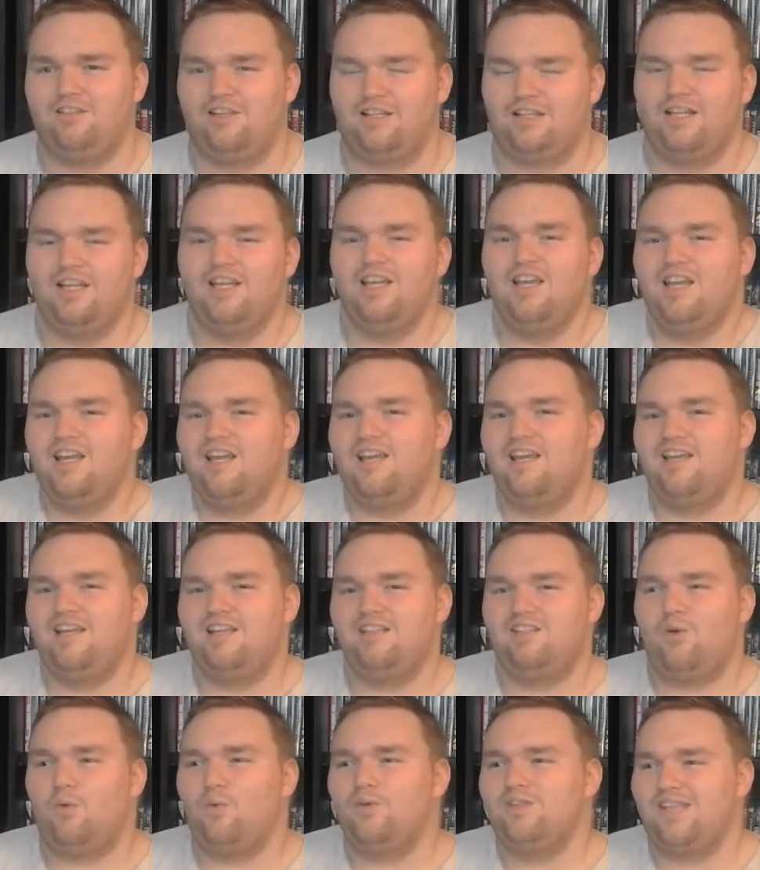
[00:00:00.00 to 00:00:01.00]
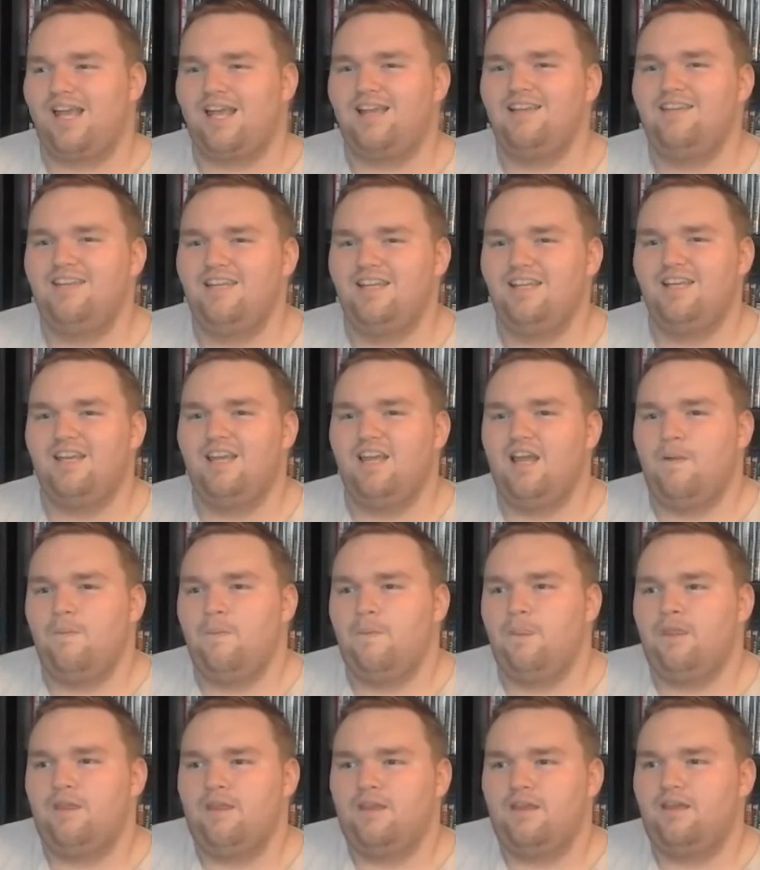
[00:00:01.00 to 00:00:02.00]
It's like he's always ending
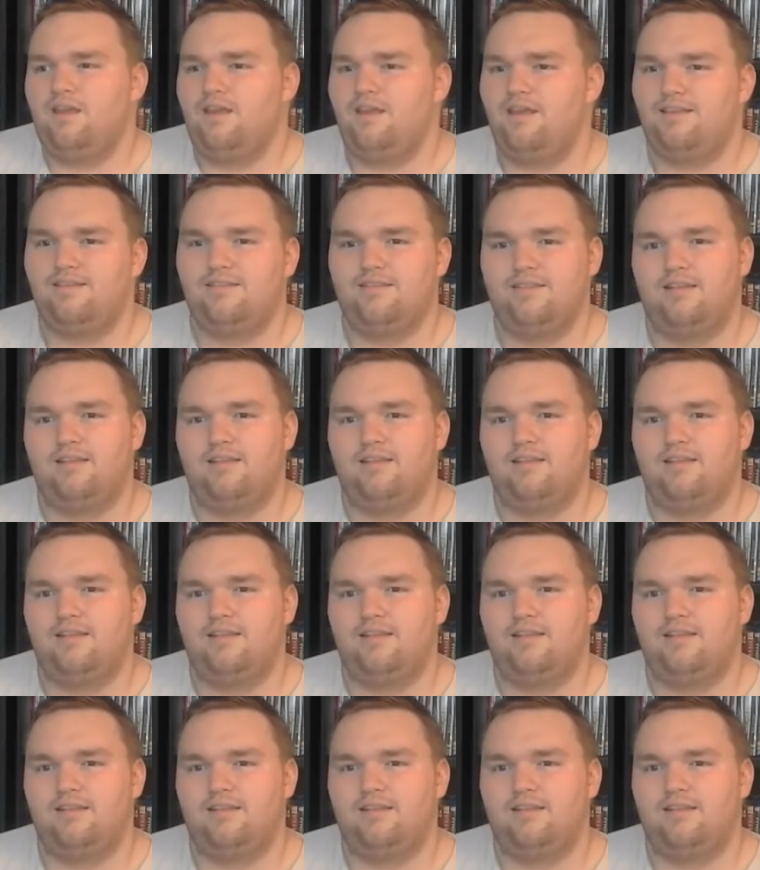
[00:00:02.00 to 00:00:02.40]
his